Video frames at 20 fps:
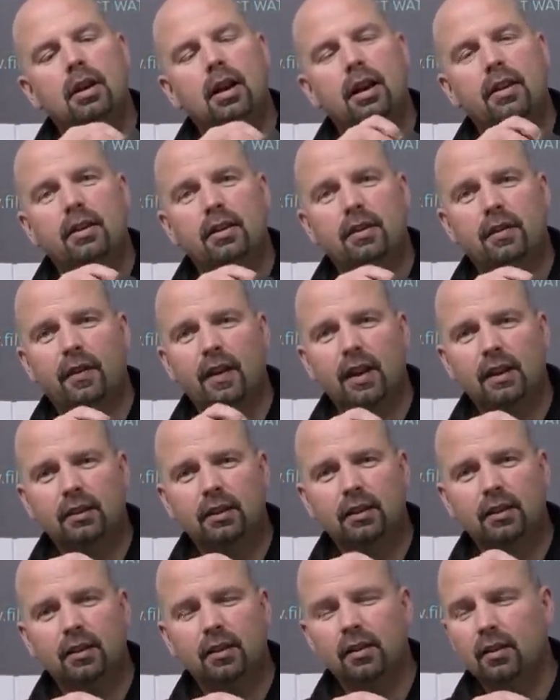I think the fact
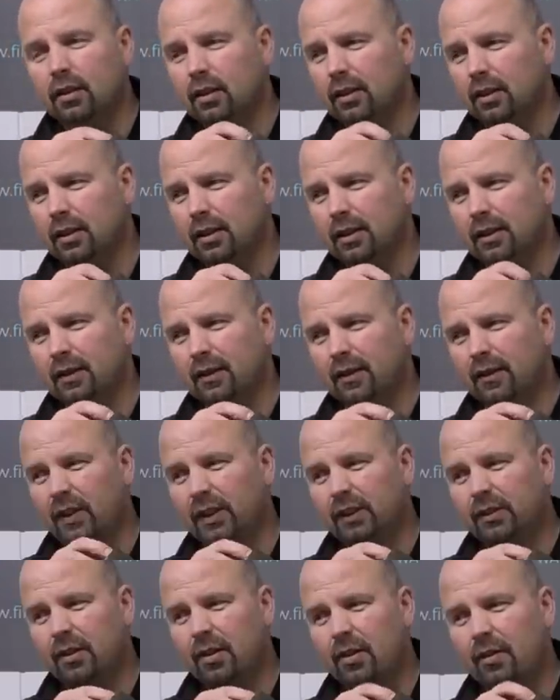that the
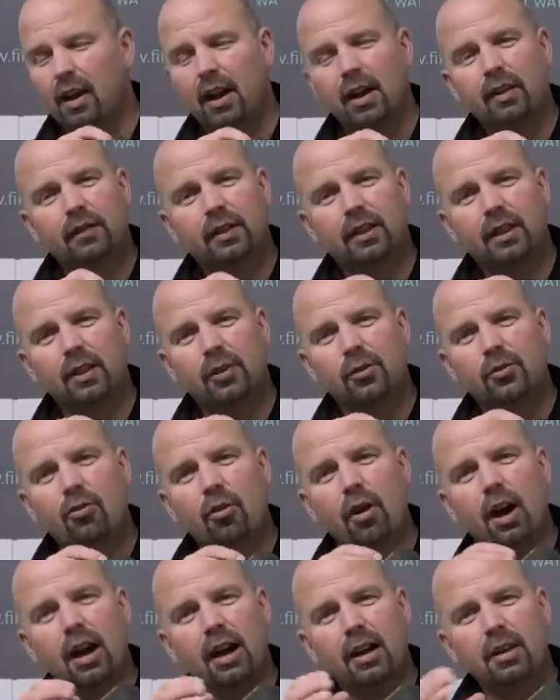filter arrived here
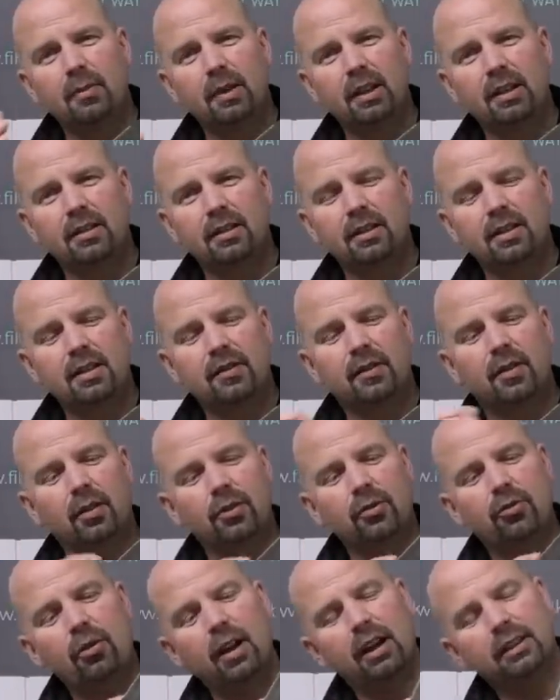dry means that these have
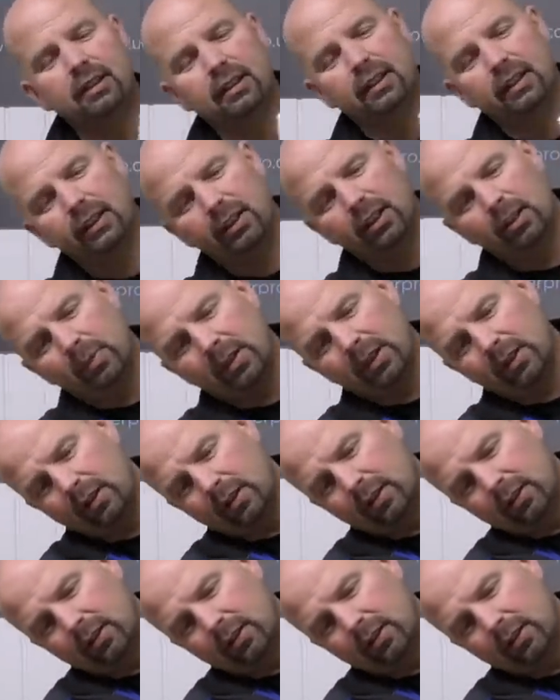contracted a little bit.